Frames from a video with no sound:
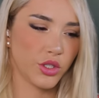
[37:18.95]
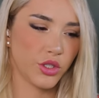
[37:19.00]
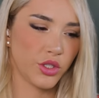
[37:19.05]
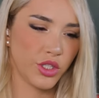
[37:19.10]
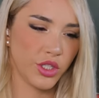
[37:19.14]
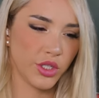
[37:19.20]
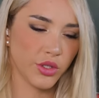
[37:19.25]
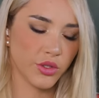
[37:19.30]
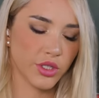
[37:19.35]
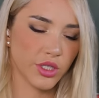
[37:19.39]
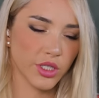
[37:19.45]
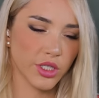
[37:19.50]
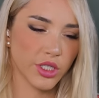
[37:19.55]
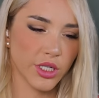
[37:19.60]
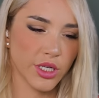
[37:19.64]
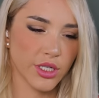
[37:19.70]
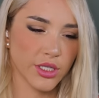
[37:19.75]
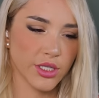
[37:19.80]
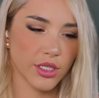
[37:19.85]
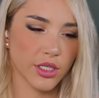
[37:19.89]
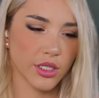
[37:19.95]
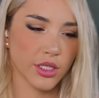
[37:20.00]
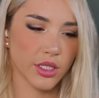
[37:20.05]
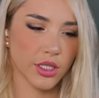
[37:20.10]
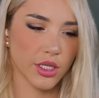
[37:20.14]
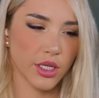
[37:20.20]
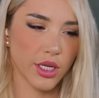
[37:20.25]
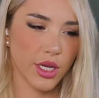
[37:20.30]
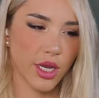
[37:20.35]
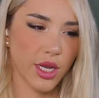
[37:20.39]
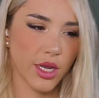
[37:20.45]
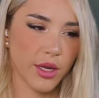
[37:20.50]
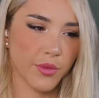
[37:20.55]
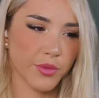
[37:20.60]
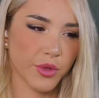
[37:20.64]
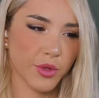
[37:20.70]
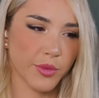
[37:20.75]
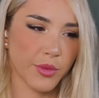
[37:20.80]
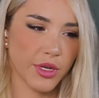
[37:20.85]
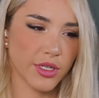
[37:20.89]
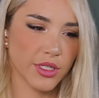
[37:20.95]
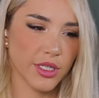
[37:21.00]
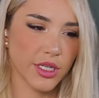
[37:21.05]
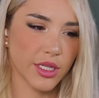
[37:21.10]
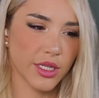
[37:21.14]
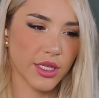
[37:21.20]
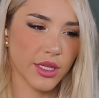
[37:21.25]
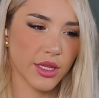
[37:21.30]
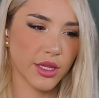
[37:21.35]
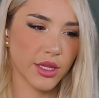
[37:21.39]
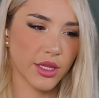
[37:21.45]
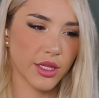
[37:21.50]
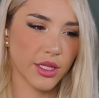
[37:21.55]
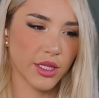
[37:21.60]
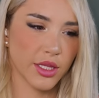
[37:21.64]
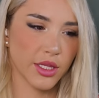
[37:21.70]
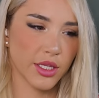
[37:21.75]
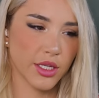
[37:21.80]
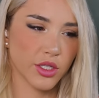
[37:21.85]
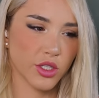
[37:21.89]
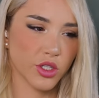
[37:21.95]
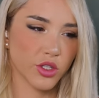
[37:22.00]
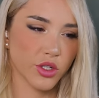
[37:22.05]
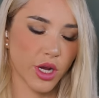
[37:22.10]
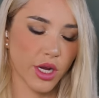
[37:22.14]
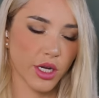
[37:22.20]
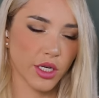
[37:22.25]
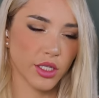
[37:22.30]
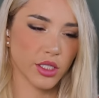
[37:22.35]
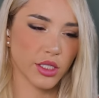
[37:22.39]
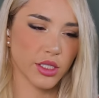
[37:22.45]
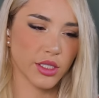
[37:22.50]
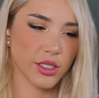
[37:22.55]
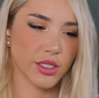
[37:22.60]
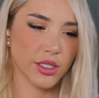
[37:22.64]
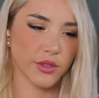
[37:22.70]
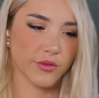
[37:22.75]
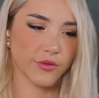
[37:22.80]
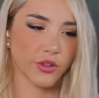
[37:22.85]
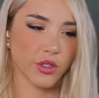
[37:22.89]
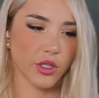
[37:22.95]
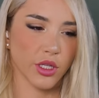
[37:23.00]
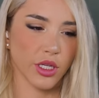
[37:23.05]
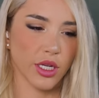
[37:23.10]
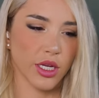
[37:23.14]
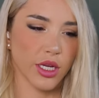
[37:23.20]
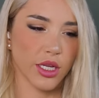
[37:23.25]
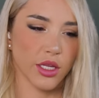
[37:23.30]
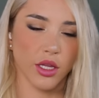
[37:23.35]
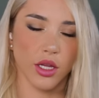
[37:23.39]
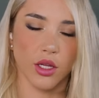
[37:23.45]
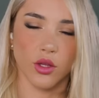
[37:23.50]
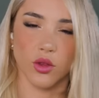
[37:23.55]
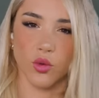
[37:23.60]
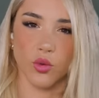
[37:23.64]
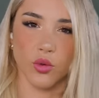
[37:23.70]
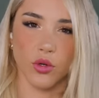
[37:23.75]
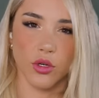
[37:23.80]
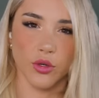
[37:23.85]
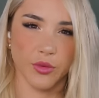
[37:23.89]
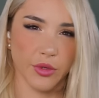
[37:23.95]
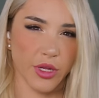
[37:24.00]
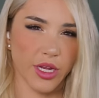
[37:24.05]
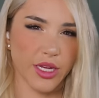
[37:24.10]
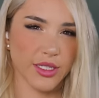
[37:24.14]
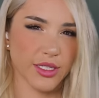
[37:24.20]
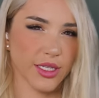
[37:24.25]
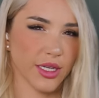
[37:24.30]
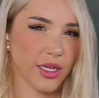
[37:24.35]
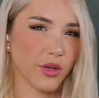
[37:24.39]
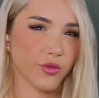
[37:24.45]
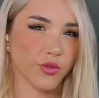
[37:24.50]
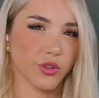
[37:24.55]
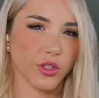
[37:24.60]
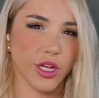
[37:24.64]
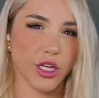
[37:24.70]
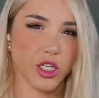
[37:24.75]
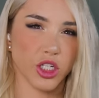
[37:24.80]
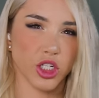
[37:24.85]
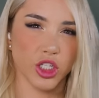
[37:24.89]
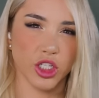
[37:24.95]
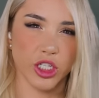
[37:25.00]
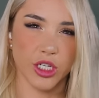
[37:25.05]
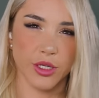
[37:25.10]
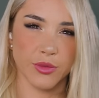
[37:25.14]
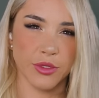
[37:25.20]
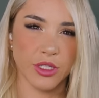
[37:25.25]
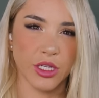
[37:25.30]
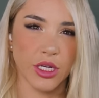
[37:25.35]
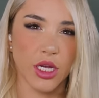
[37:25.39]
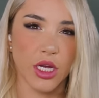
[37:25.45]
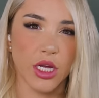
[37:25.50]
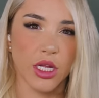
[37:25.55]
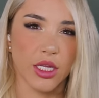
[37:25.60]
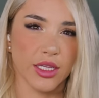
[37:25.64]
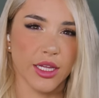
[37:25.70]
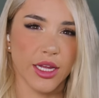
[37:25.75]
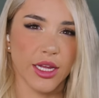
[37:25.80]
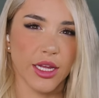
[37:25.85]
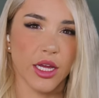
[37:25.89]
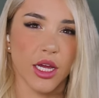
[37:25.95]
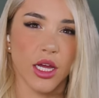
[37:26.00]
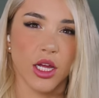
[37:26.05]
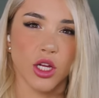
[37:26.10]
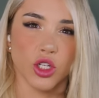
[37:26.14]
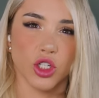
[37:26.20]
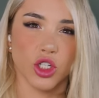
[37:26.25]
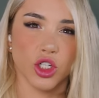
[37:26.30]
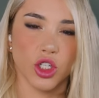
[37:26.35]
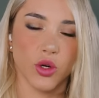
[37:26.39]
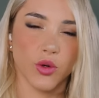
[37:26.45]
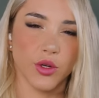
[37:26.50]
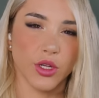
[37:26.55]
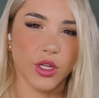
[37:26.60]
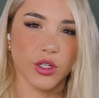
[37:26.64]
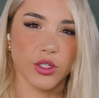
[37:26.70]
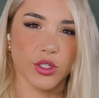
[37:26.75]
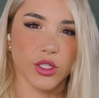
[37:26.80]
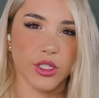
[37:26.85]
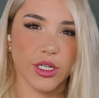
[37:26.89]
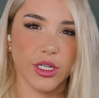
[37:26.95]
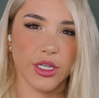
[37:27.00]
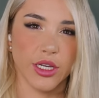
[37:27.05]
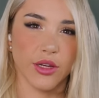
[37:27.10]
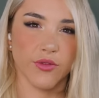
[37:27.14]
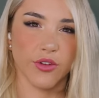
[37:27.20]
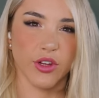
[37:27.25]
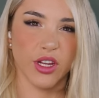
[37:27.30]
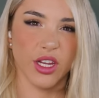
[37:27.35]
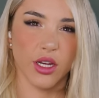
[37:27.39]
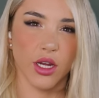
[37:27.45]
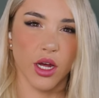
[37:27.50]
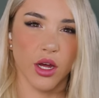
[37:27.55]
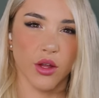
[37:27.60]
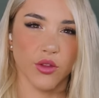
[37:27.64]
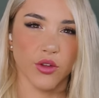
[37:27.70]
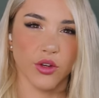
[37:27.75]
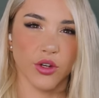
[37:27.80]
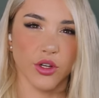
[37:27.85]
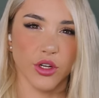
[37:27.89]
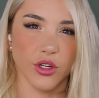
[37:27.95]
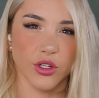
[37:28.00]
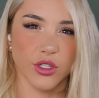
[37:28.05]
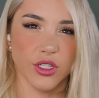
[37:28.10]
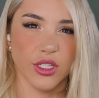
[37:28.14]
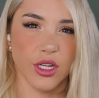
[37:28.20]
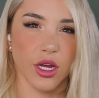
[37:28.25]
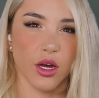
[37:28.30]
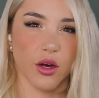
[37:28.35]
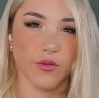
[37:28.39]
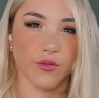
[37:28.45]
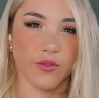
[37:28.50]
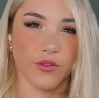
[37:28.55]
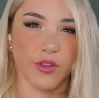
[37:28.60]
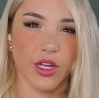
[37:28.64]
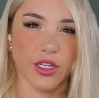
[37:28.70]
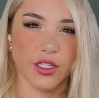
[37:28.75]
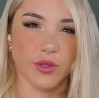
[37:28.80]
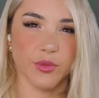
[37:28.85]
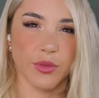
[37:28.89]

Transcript: Do you suggest implementing these strategies differently in like the workplace and in relationships, like showing your significant other yourself, that's